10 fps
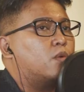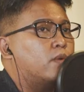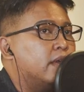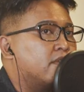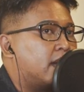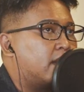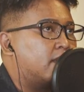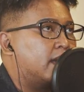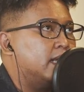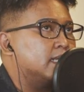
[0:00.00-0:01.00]
what we
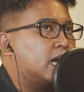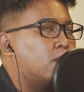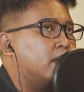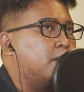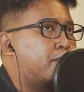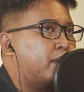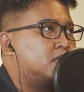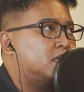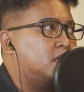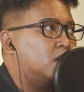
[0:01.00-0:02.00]
write right is our
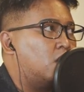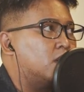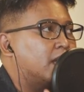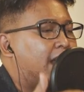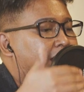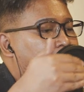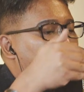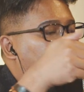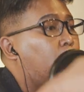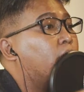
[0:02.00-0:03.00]
impression on at
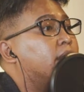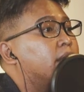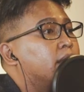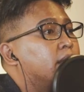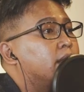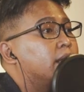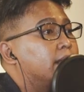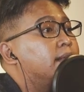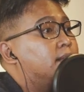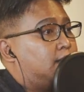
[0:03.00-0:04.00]
that point
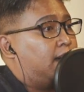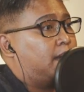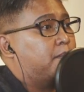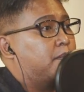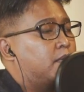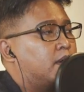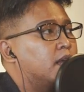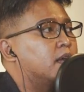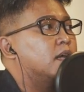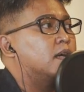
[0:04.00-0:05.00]
in time,
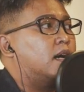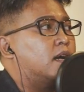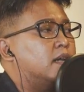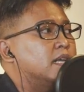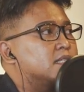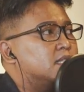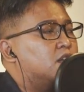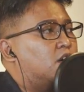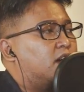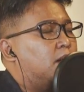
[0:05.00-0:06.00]
right? Uh,
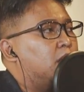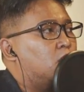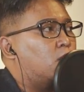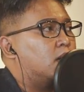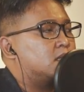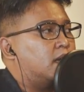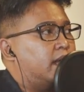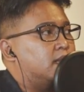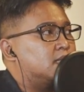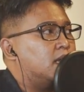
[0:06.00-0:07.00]
instead of coming to us
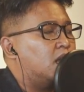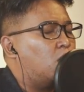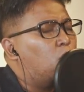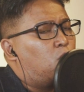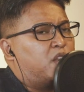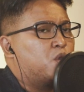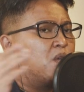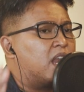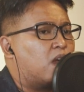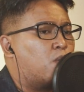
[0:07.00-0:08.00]
right and say like, oh, we
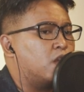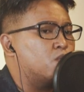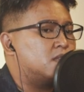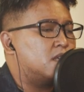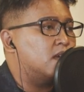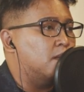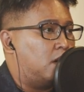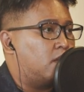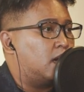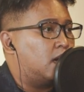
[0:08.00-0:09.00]
don't like what you say
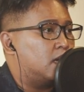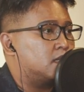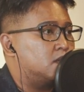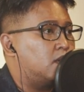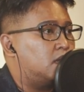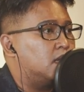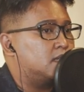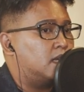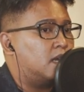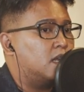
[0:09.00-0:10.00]
about us, you know, and
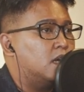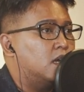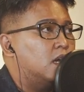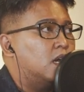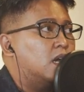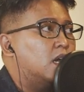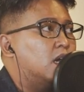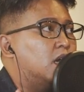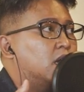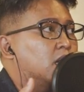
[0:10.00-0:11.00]
things like that. Mm.
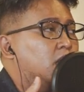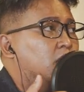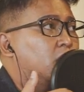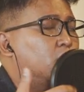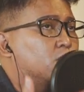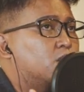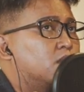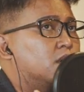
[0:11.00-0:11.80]
You,